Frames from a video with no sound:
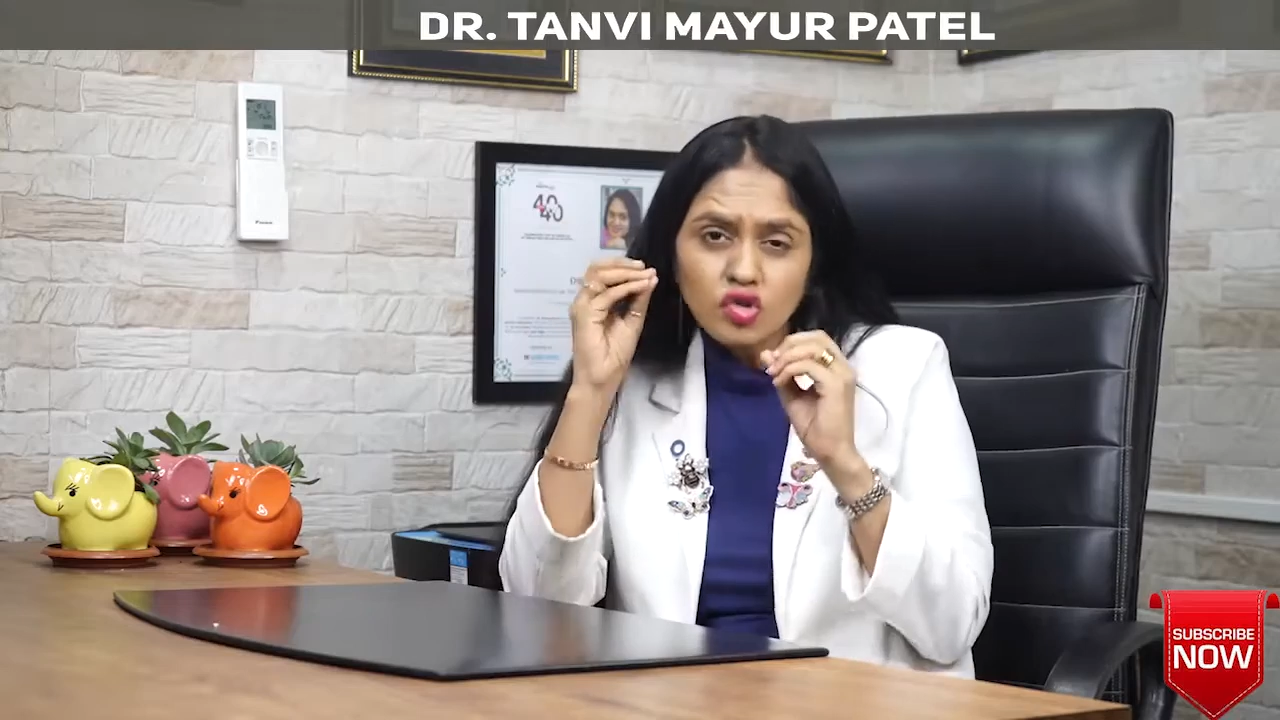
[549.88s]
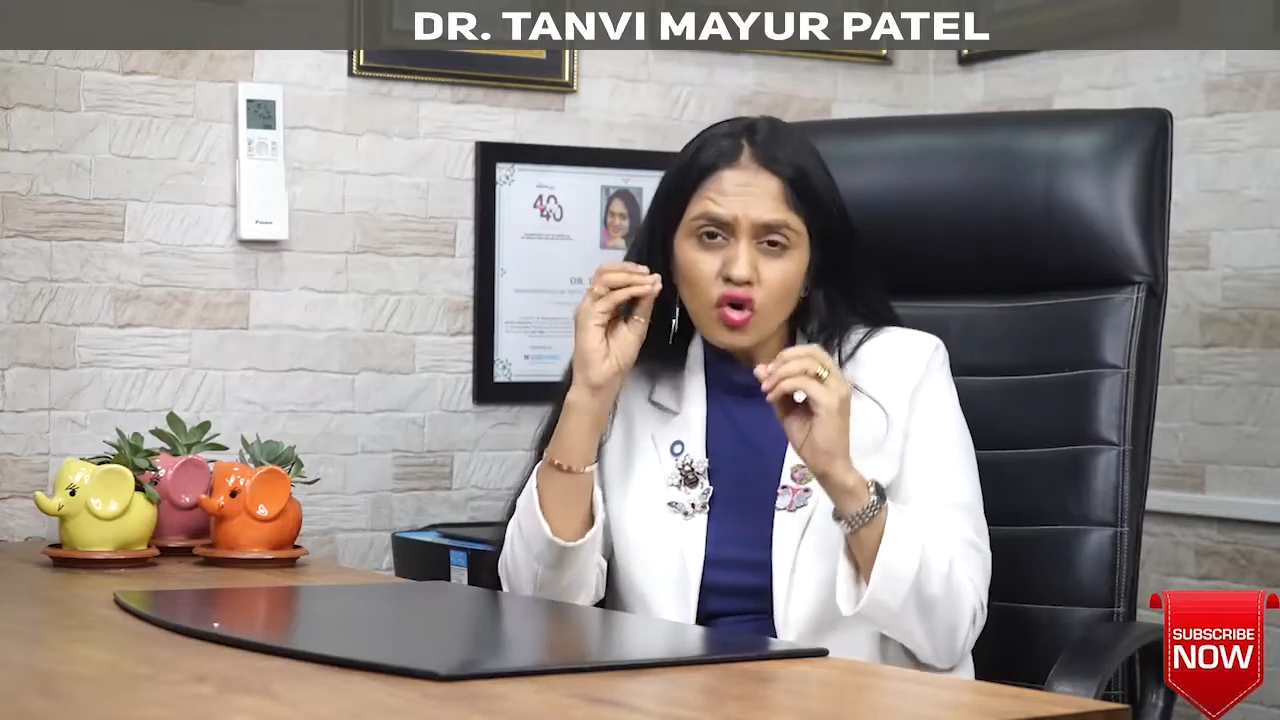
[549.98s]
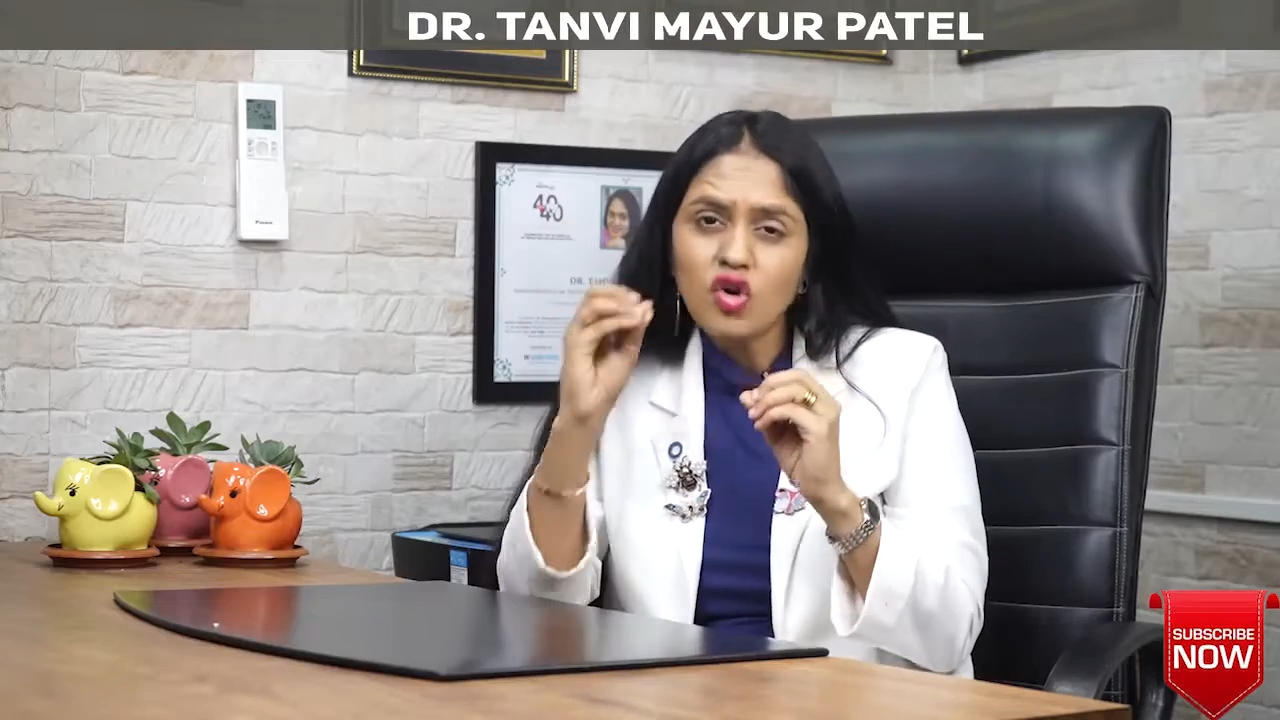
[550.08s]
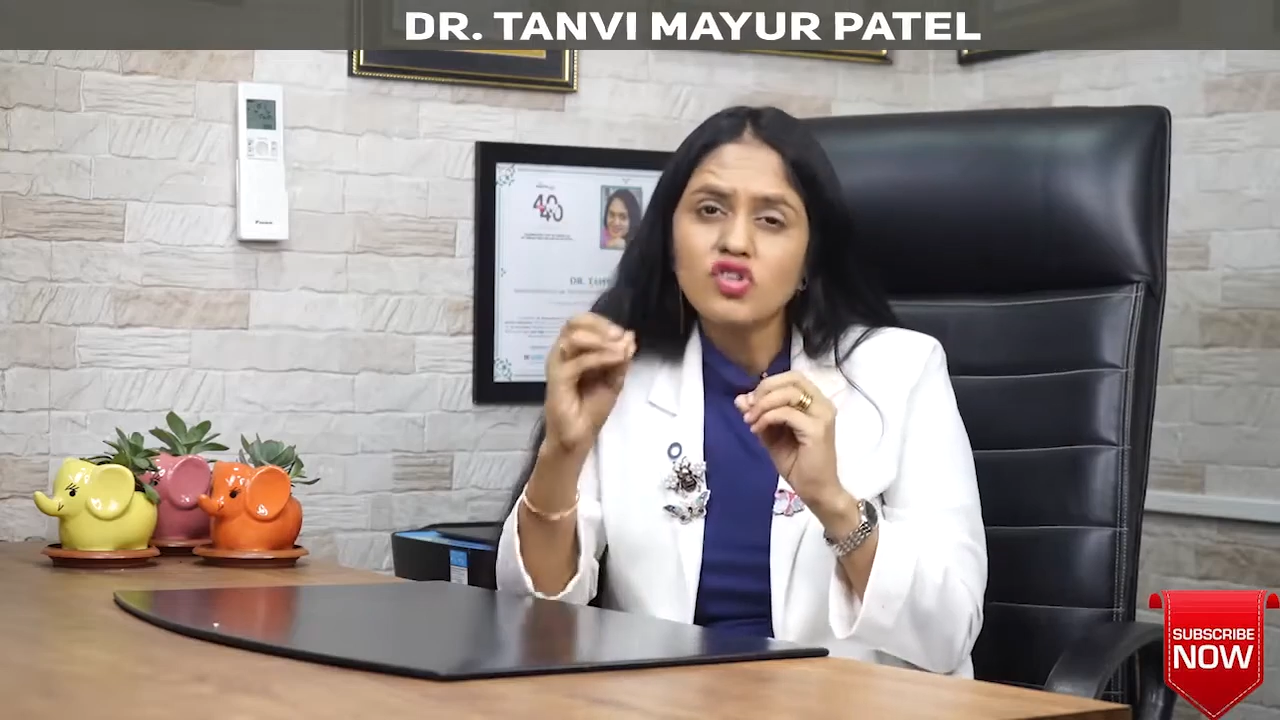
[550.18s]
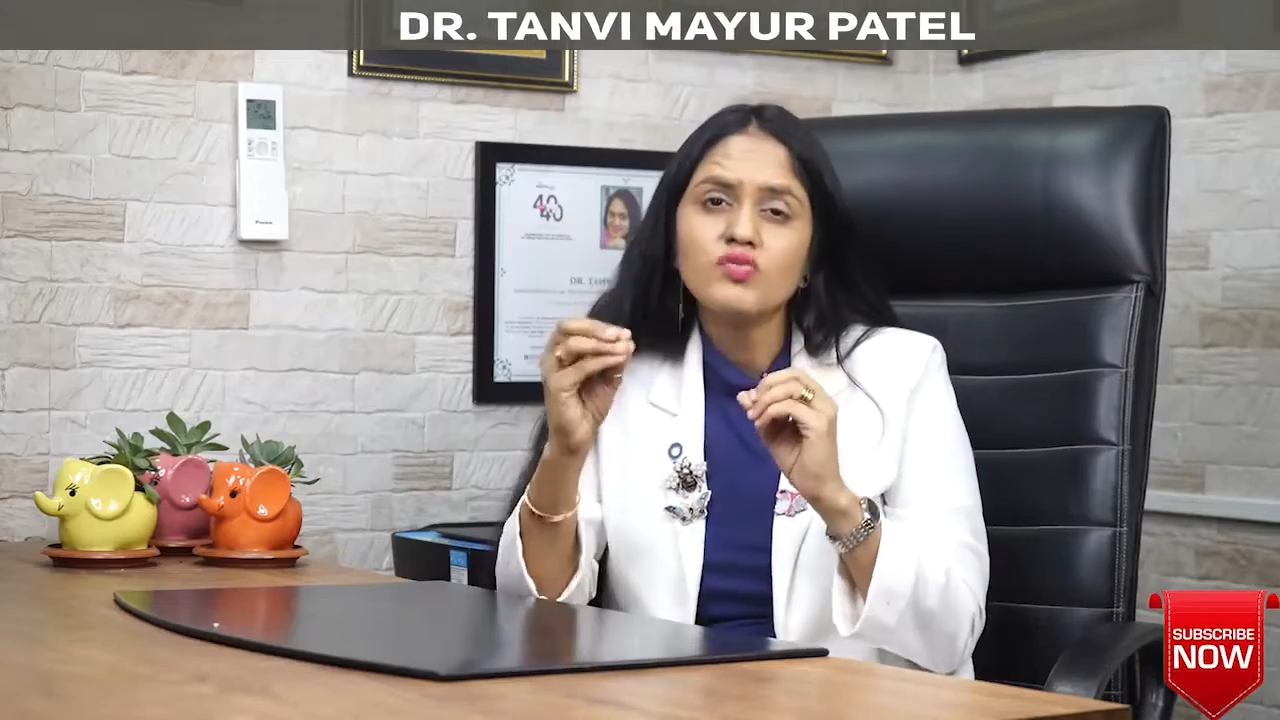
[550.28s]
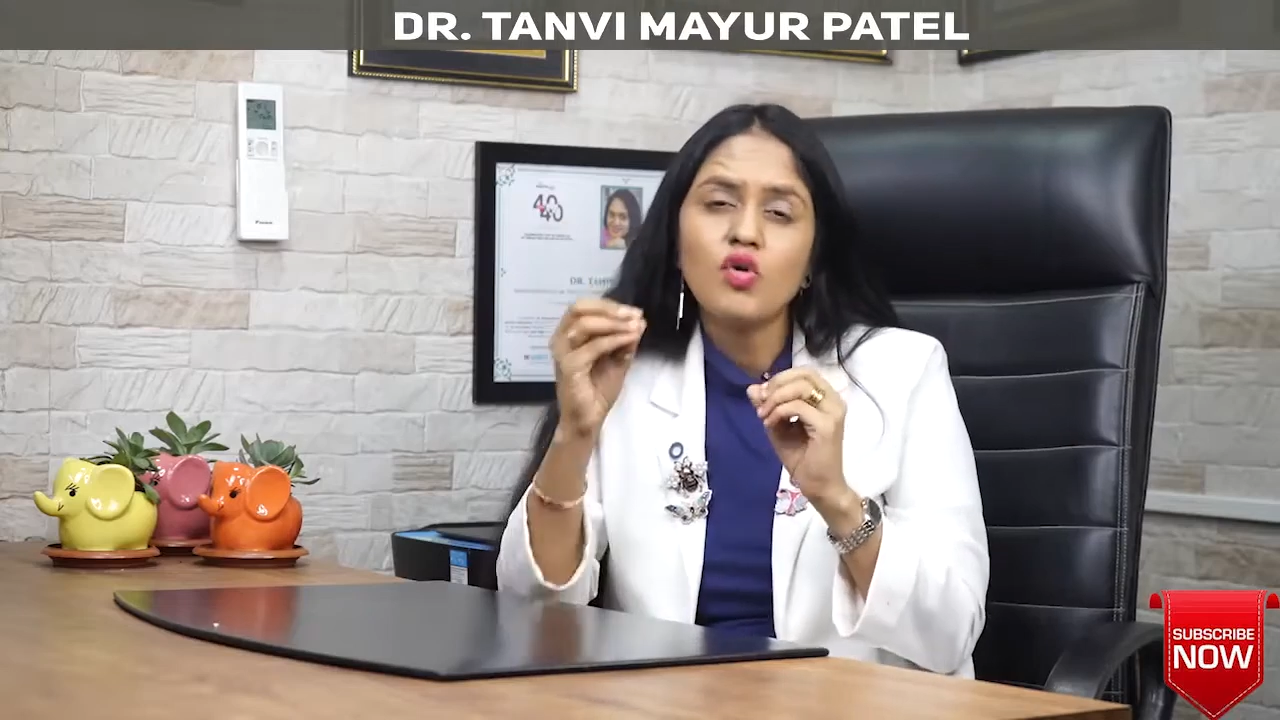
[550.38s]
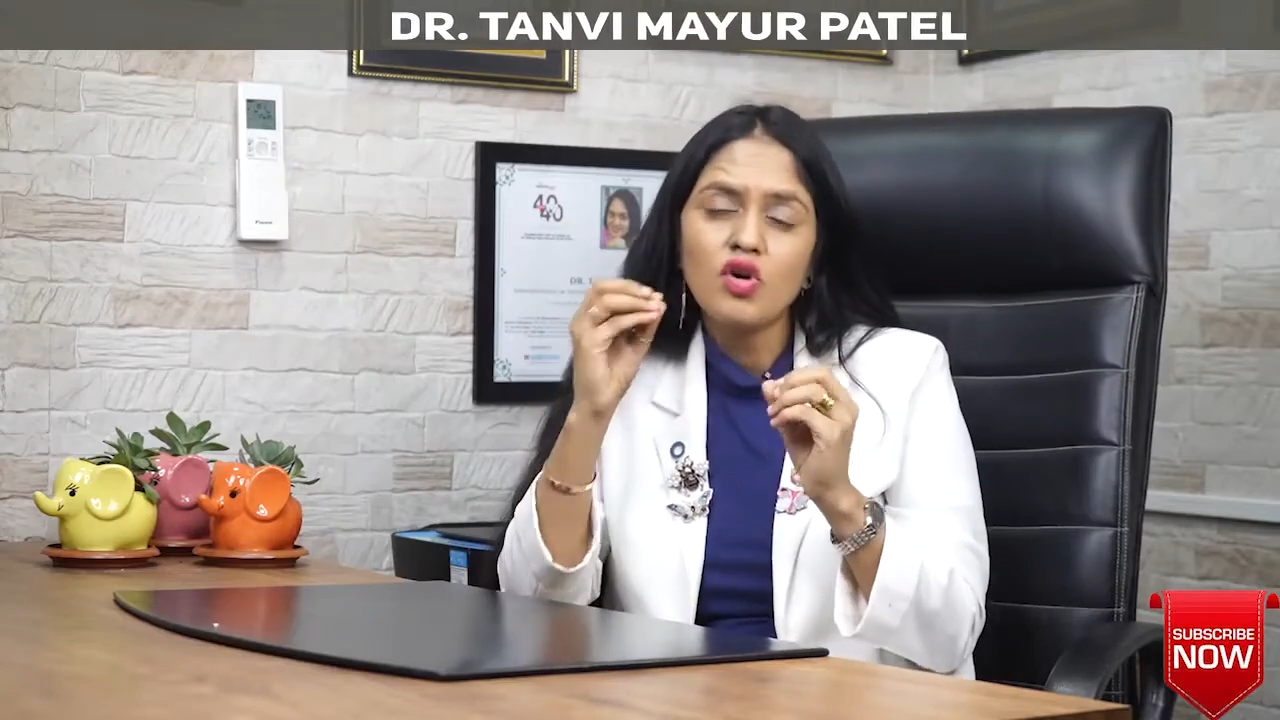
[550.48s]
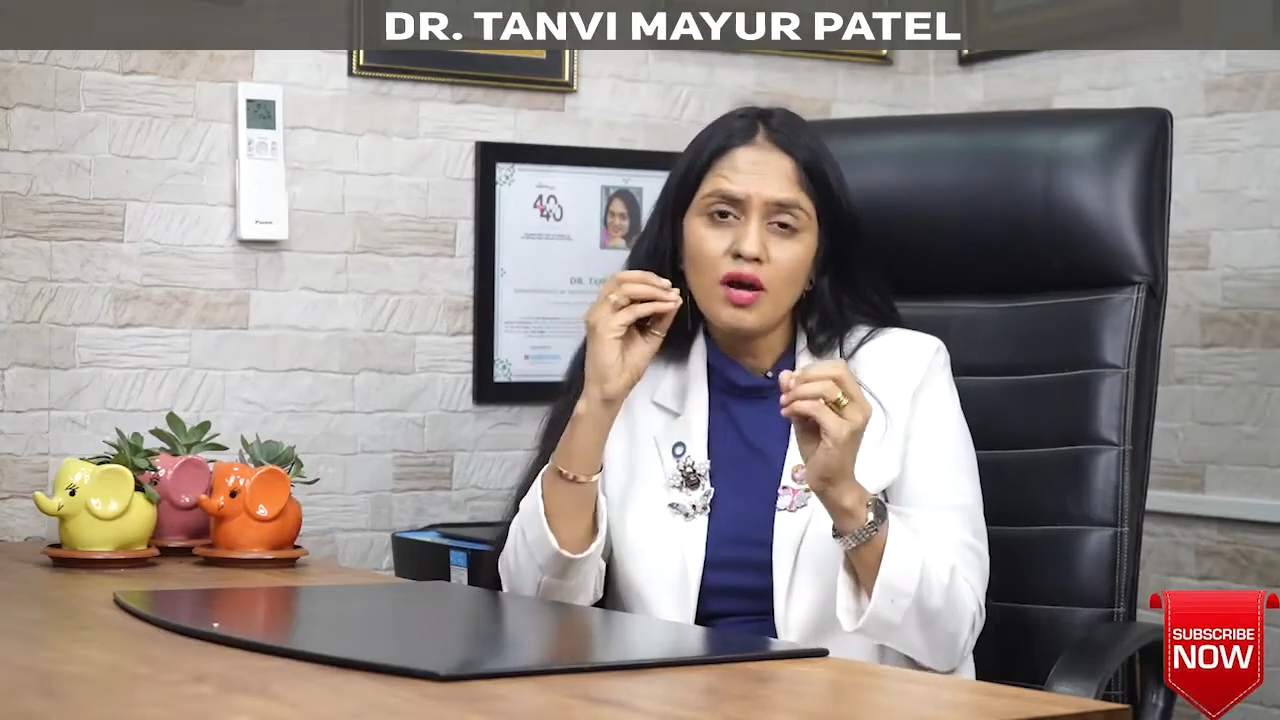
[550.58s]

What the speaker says: Though small